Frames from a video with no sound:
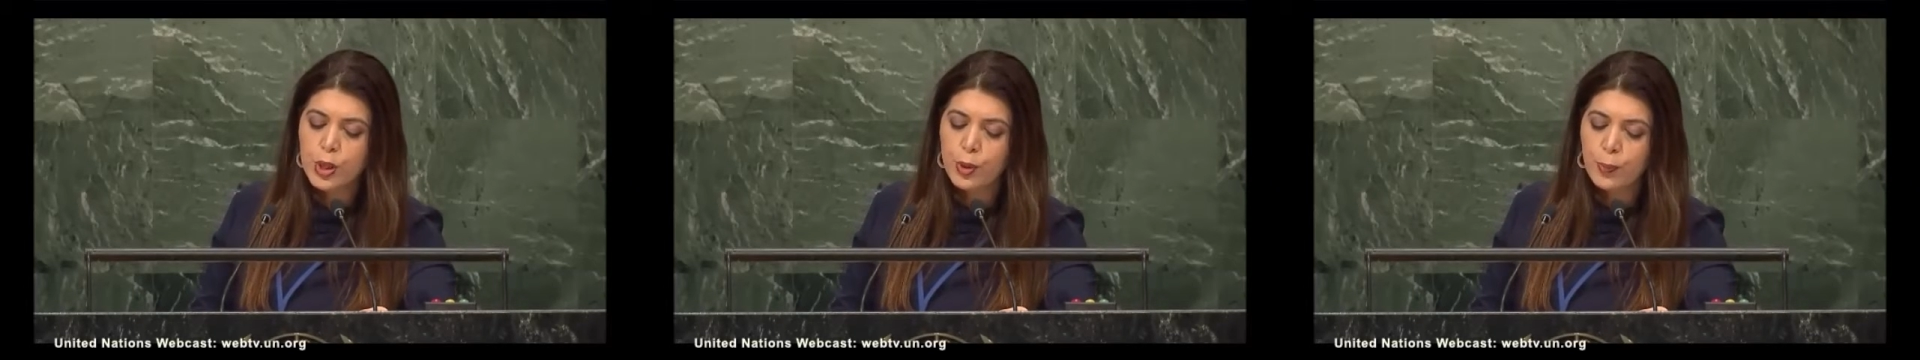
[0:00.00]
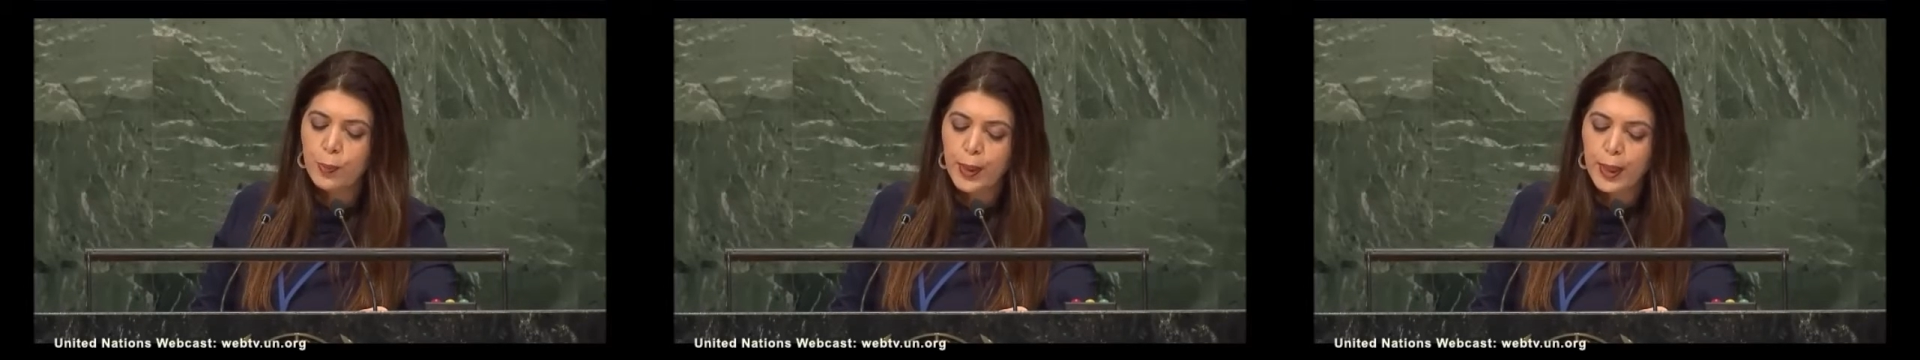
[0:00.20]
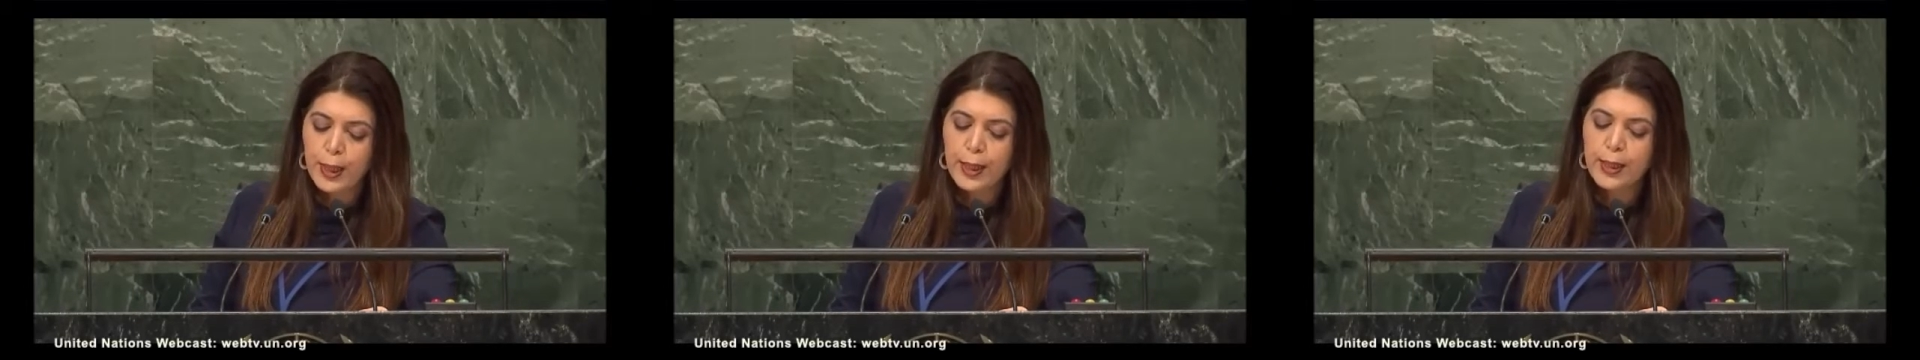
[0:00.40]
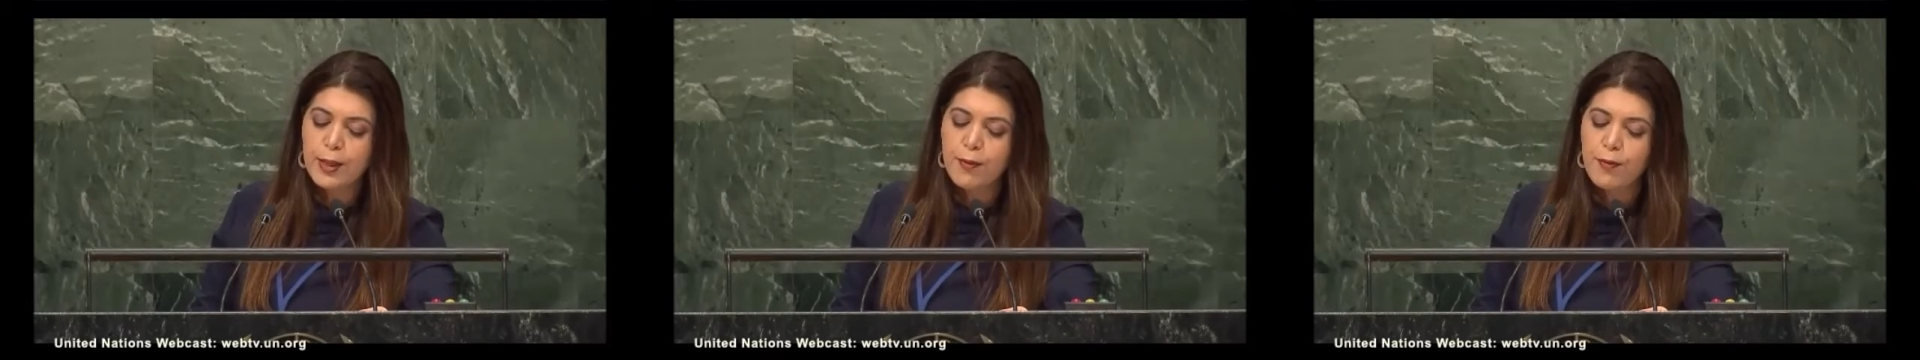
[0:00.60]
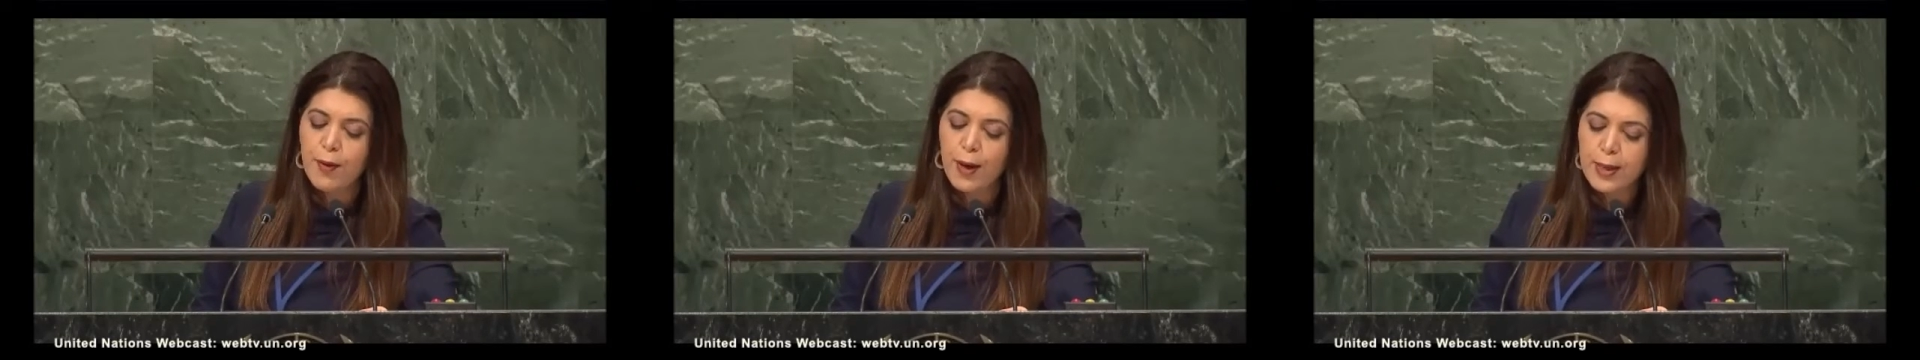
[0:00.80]
to be
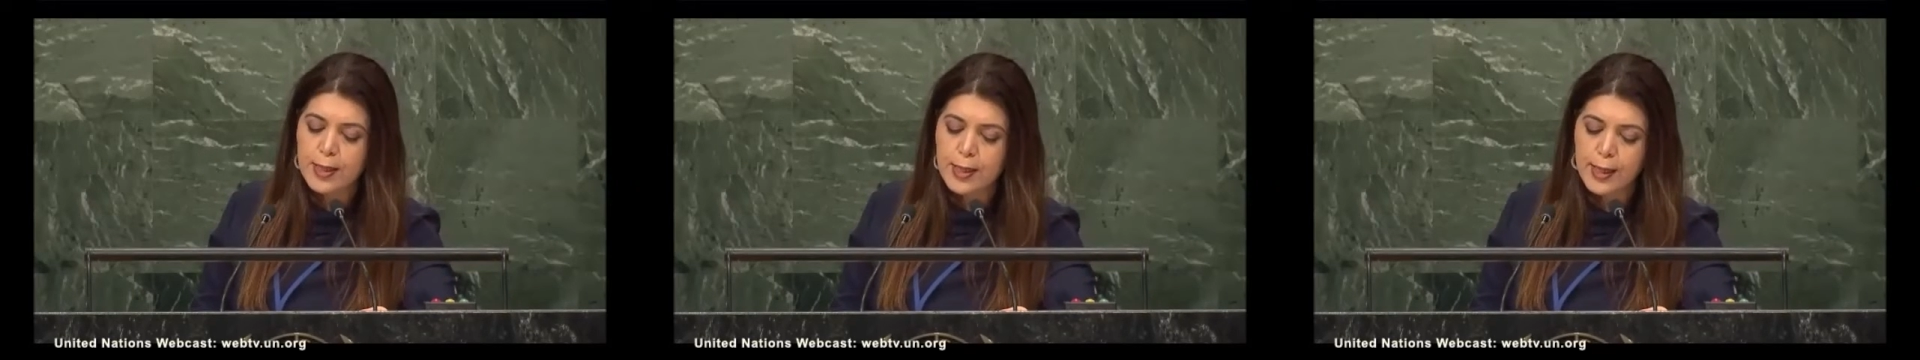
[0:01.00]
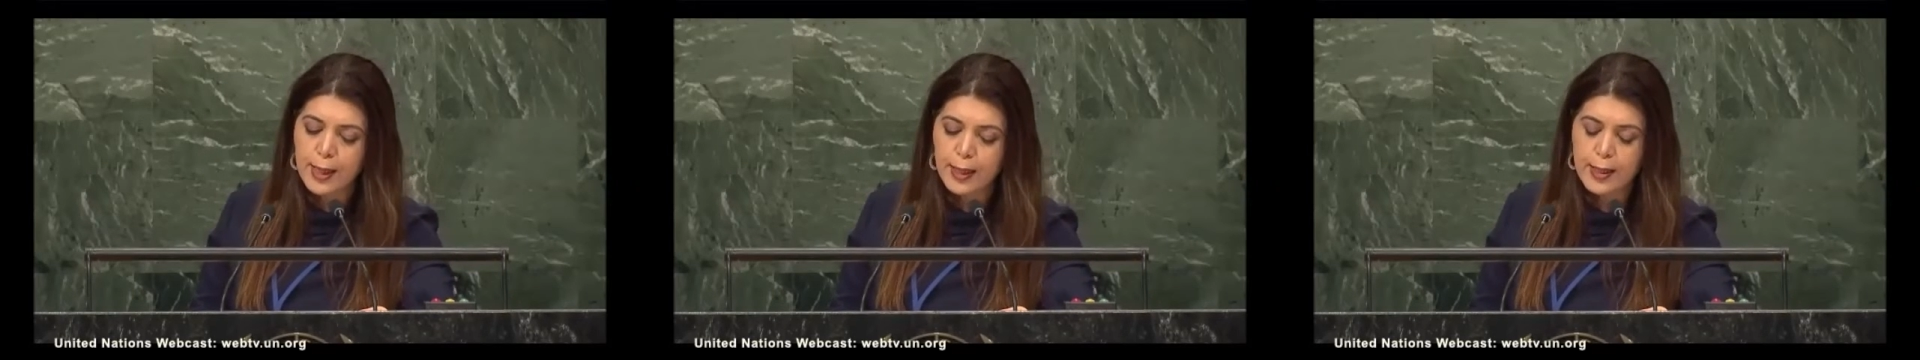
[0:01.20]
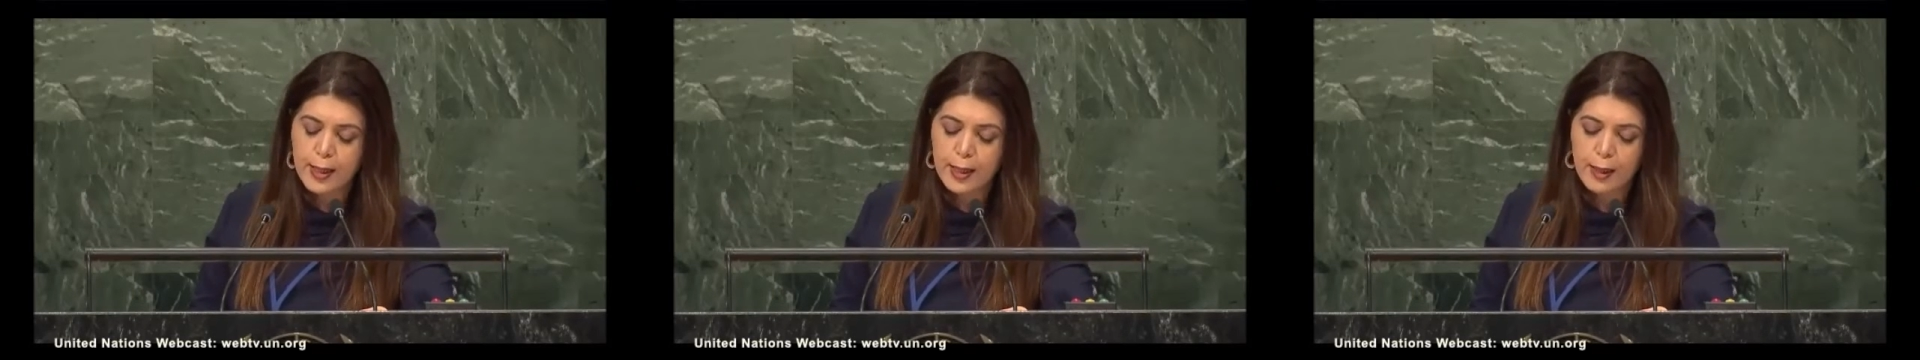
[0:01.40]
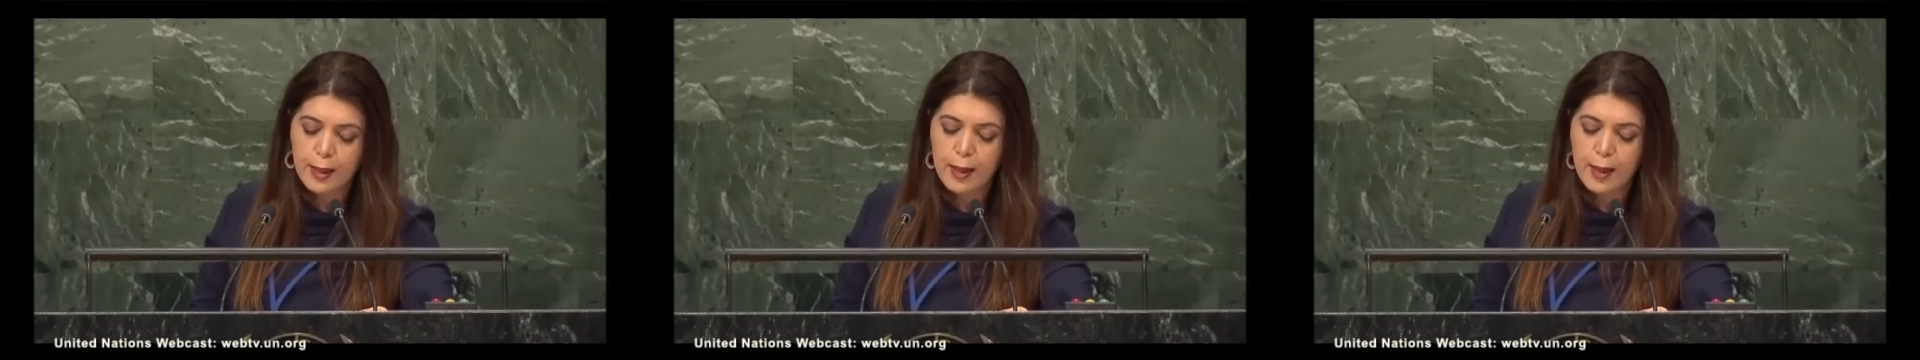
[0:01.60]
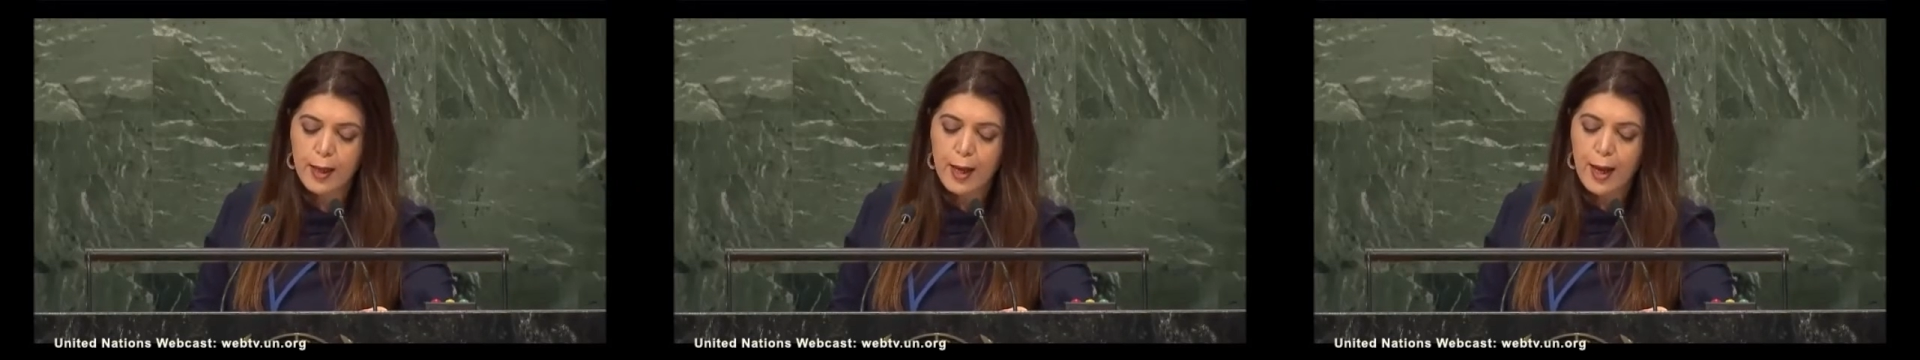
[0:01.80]
devastating,